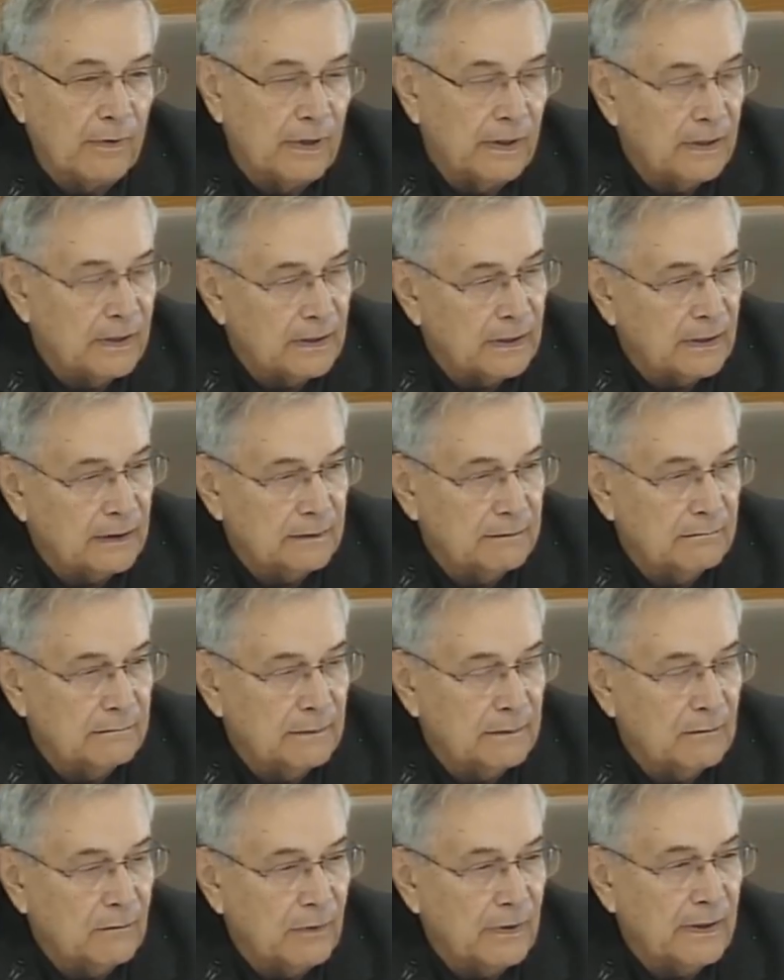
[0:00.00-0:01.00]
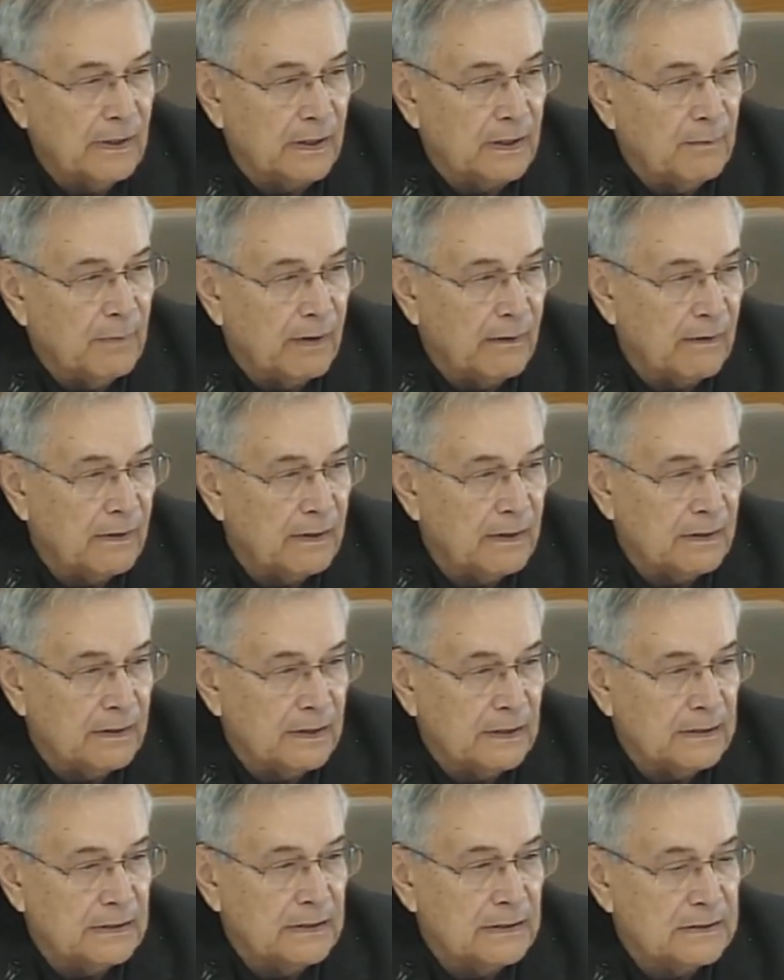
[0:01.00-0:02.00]
And then one thing about it,
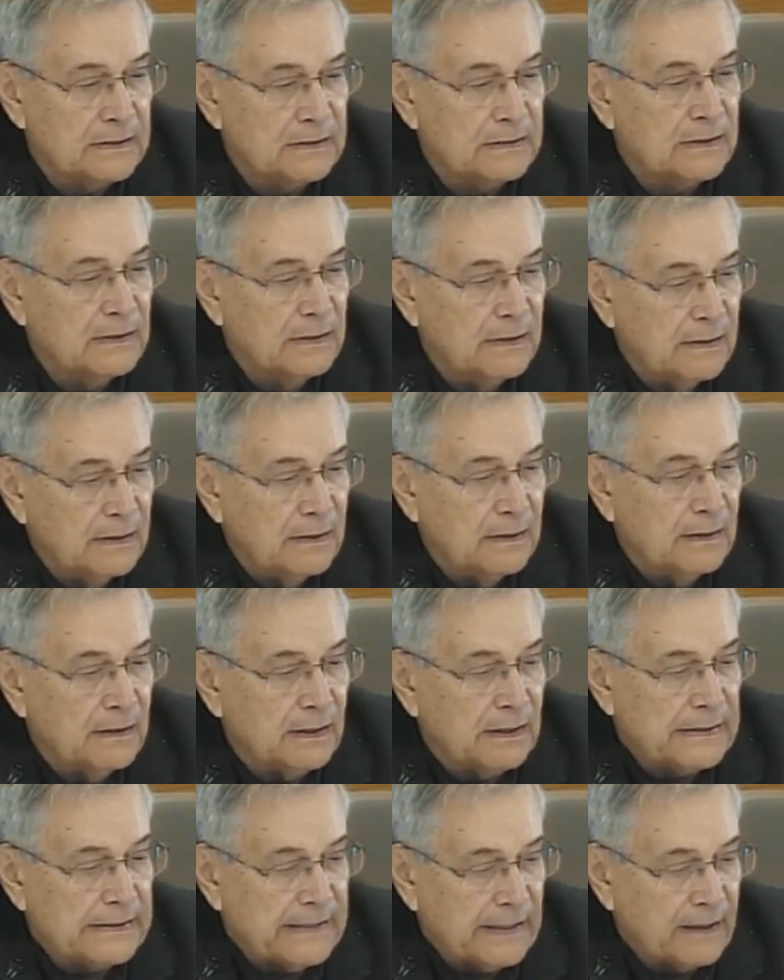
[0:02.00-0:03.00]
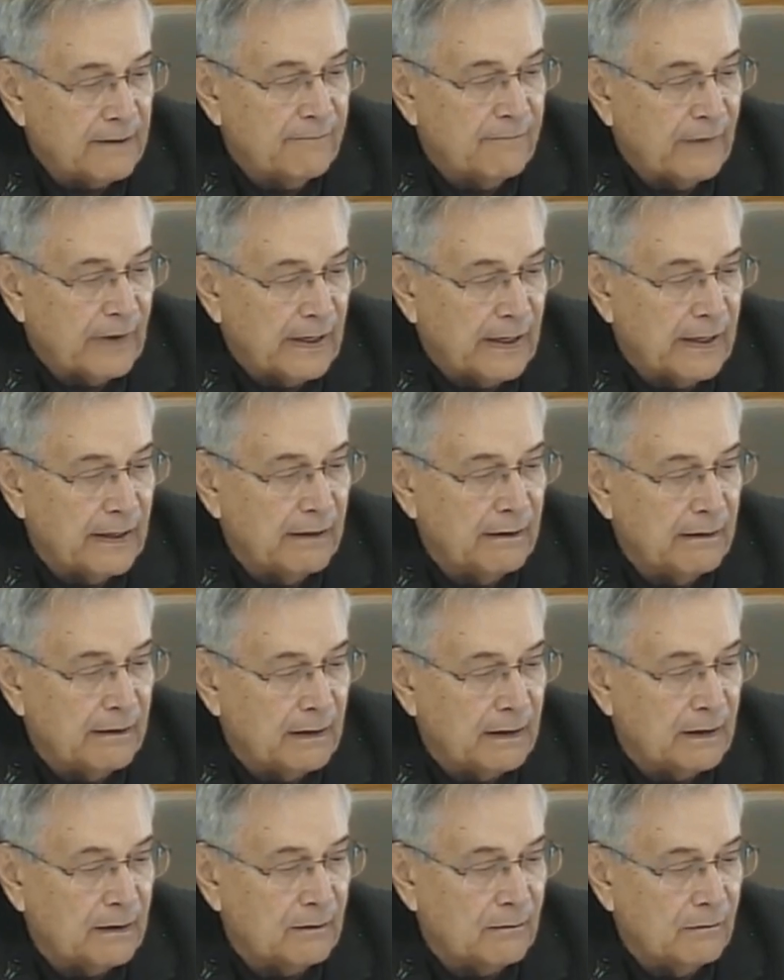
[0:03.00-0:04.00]
it does identify
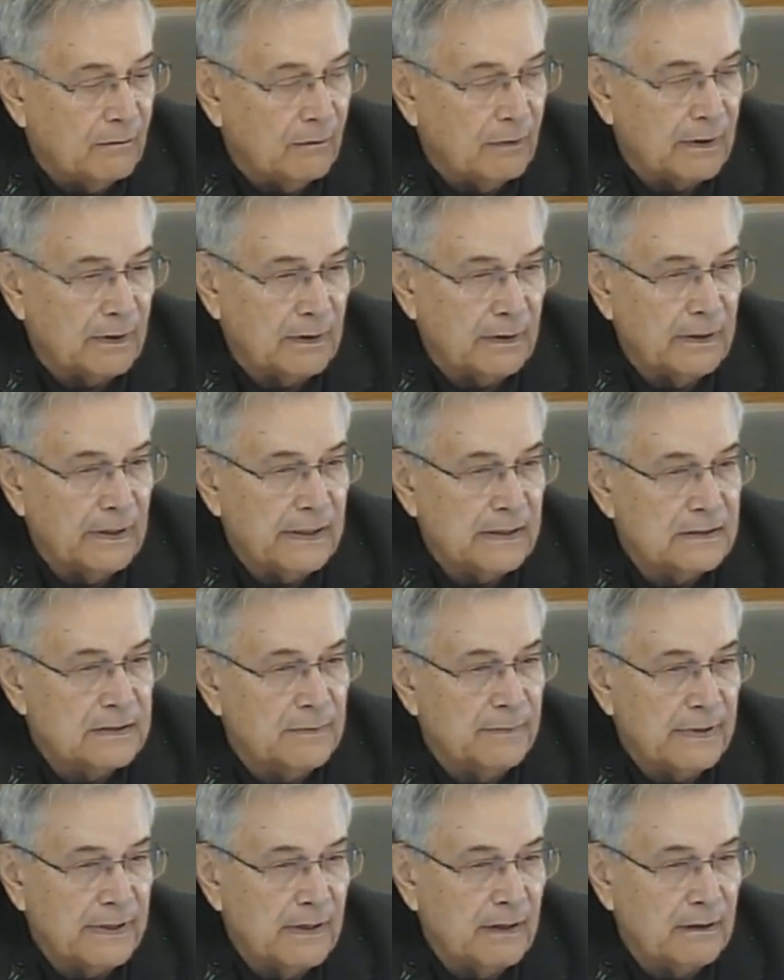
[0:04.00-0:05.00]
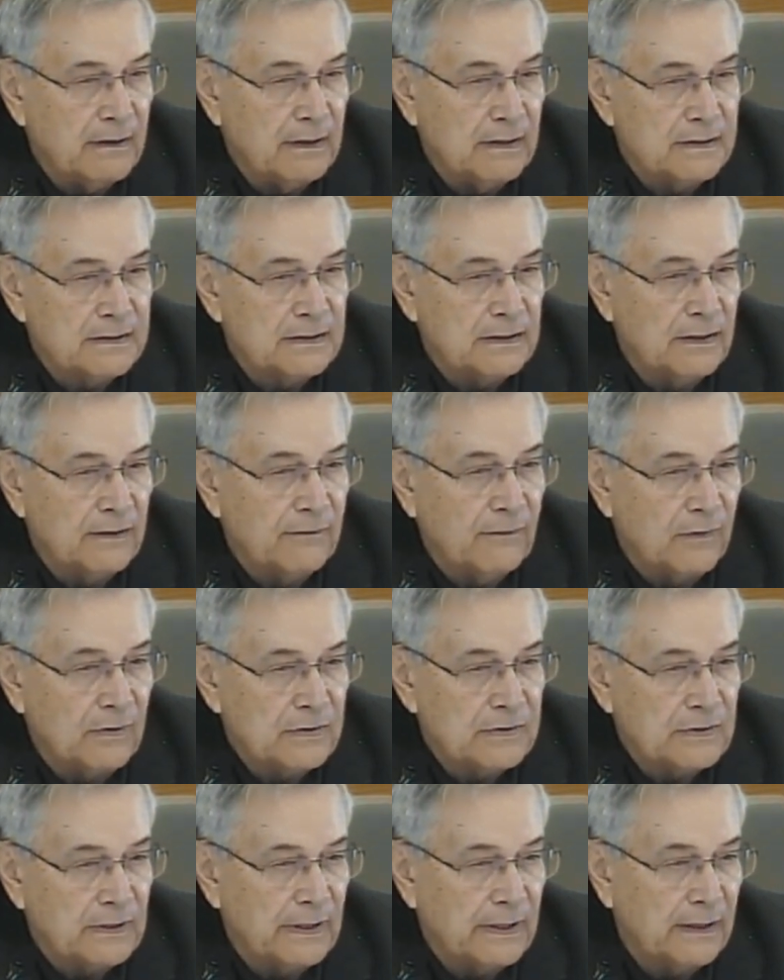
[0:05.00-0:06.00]
what needs to be done in the city of
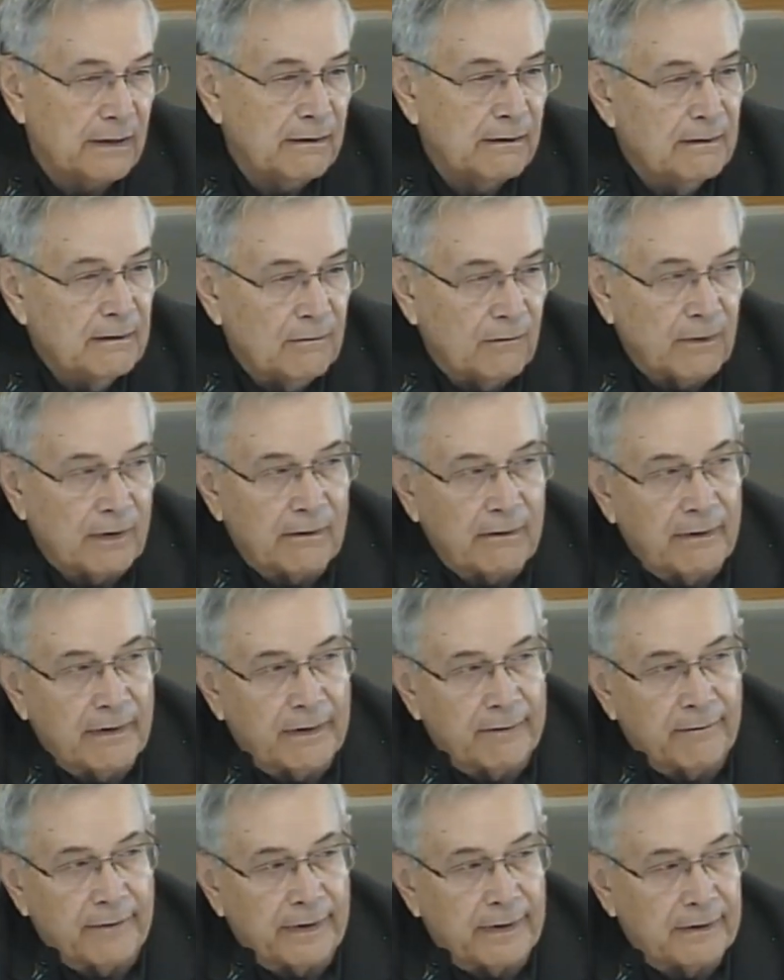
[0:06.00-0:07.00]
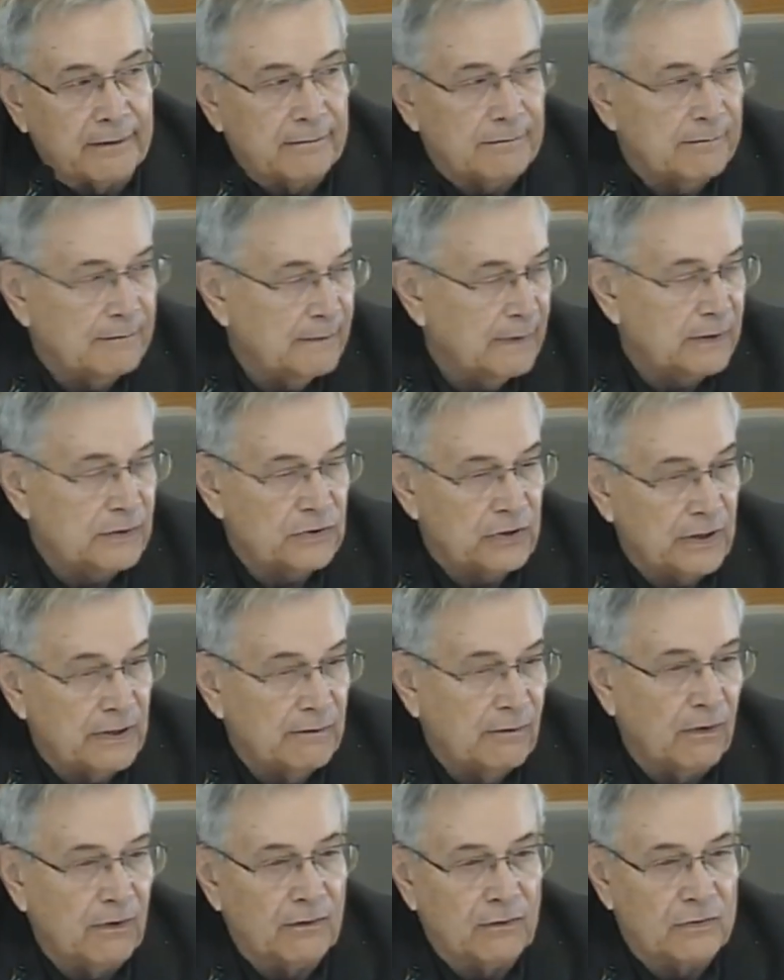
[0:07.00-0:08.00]
Forest Lake. Whether or not we can achieve
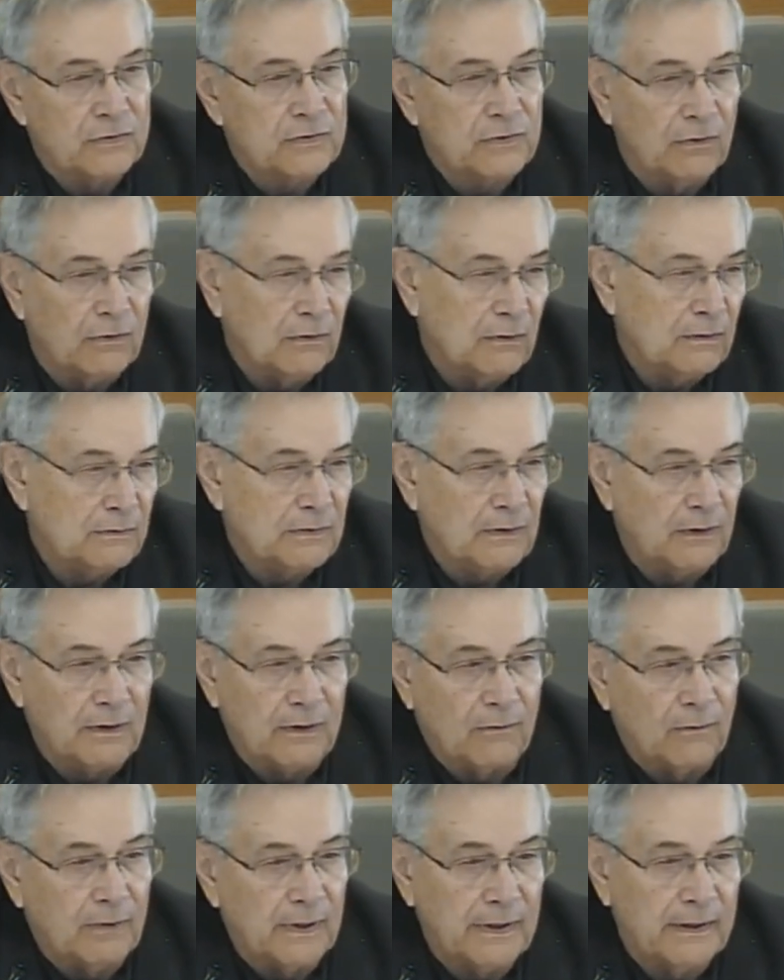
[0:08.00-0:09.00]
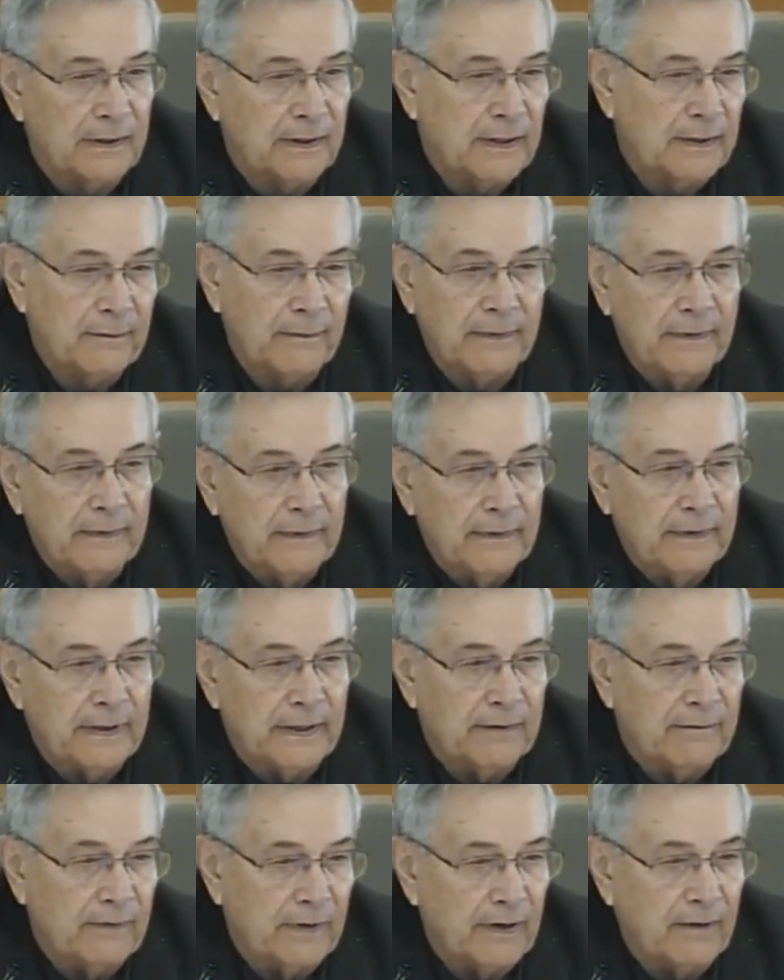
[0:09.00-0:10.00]
all those goals all at one time,
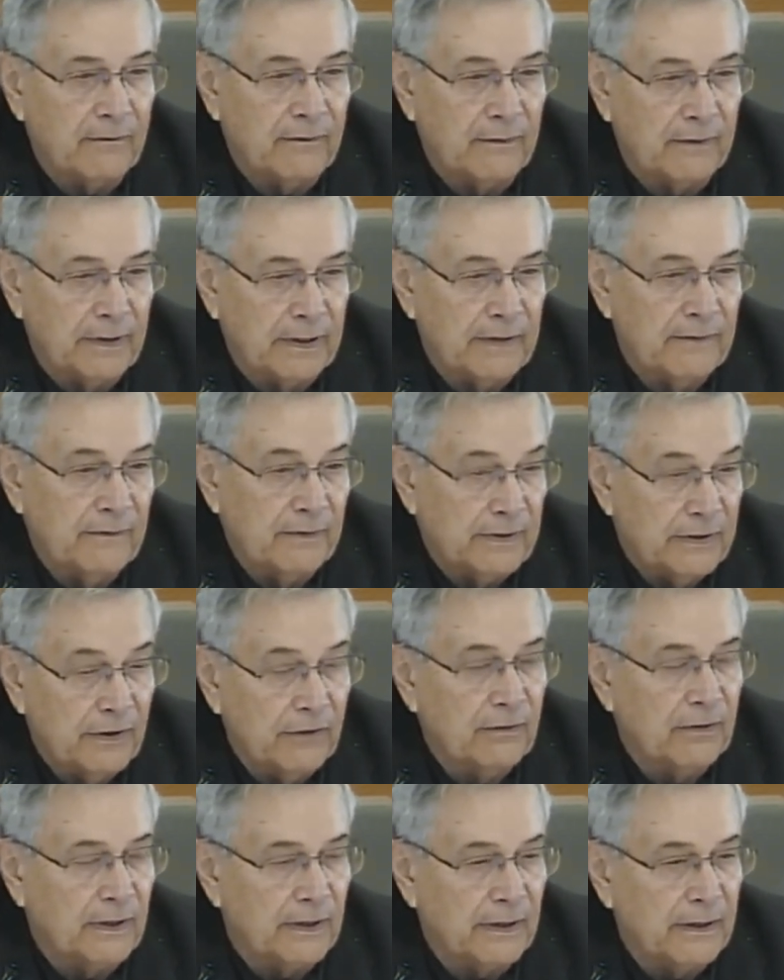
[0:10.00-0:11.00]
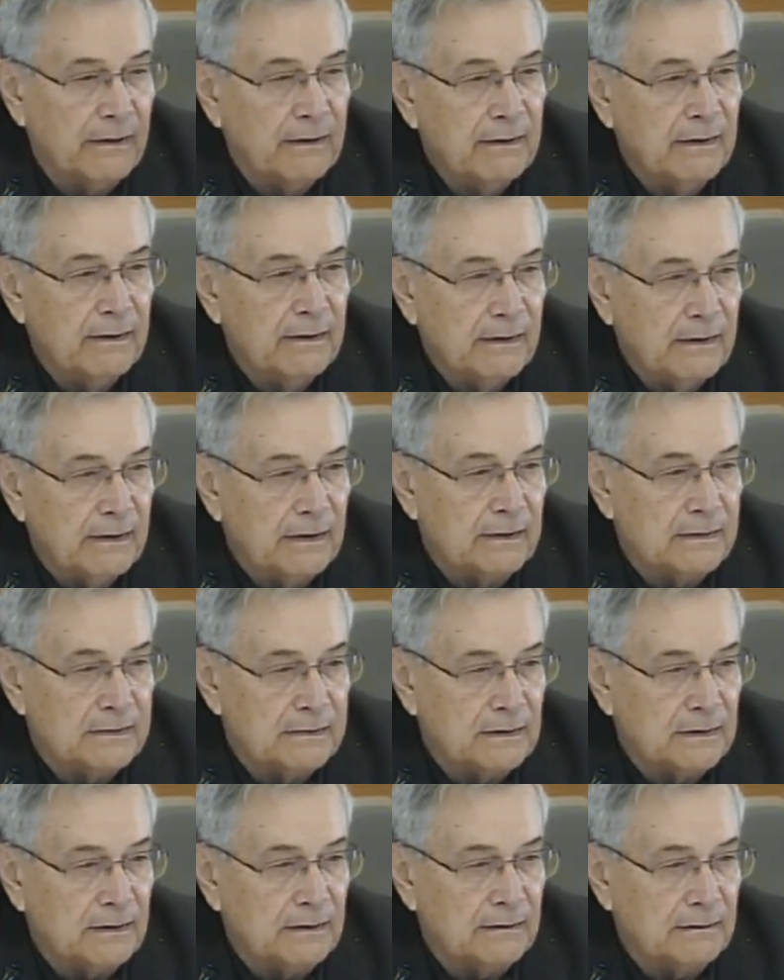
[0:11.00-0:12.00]
even yearly,
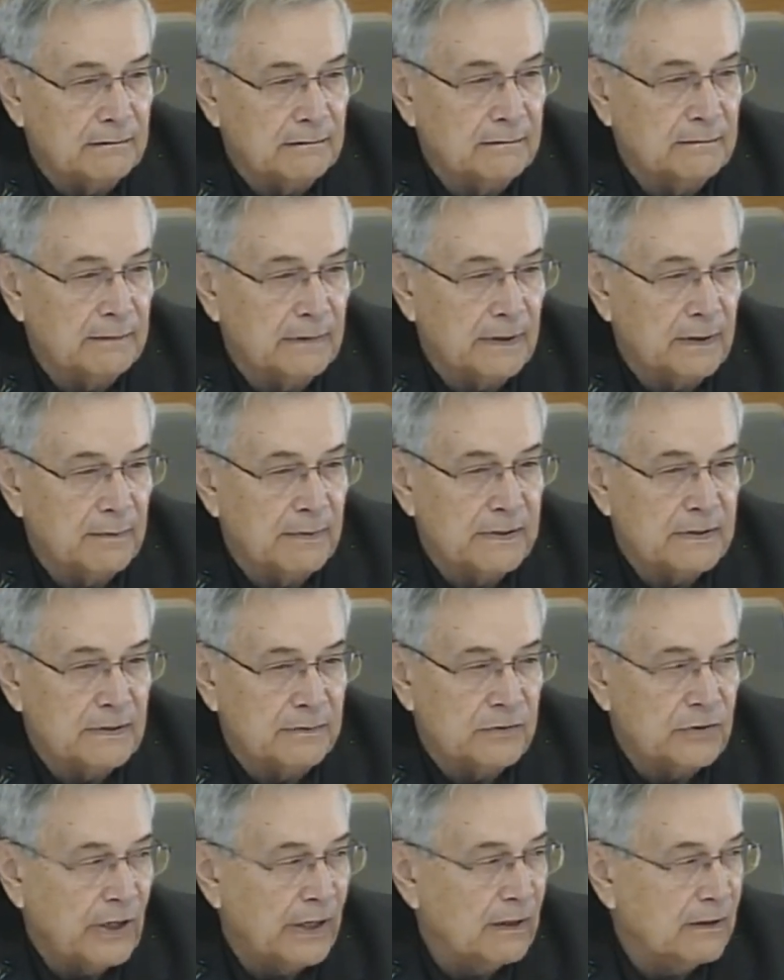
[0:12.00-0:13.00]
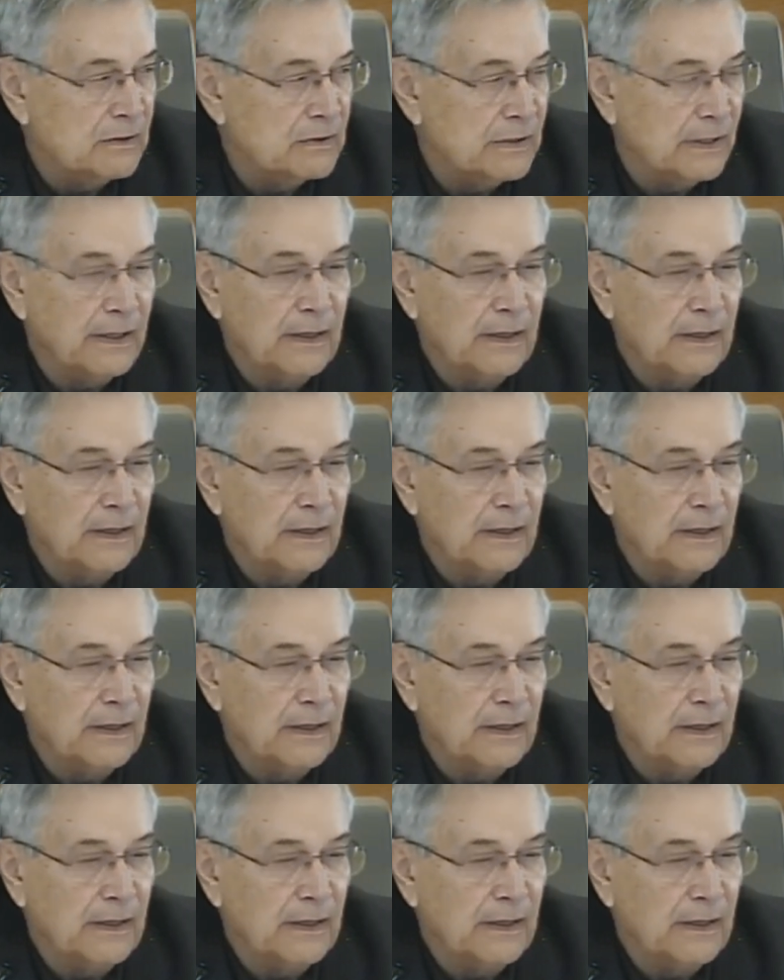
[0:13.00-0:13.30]
can be some challenging